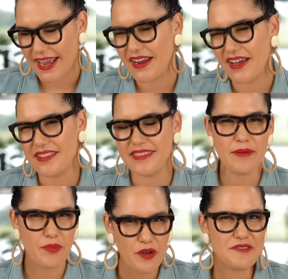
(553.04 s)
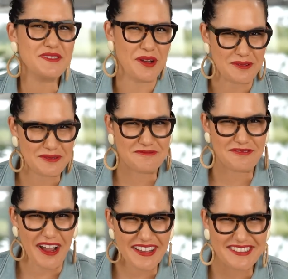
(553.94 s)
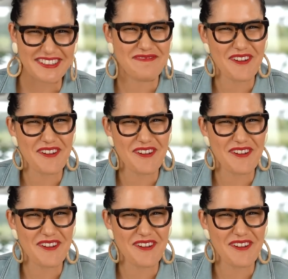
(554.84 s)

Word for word: and they're both salt, right? So they're